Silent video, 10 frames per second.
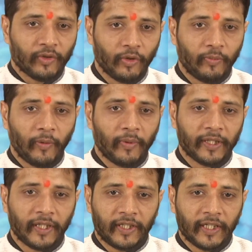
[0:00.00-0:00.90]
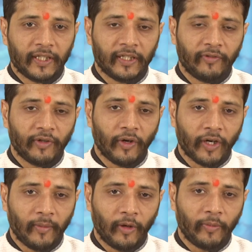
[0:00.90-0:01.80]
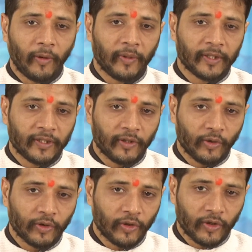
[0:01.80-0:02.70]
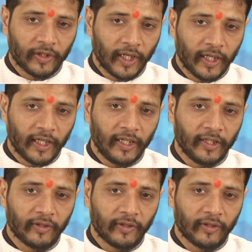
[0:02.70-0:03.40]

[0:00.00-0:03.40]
So population changes, if you talk about, population grows constantly.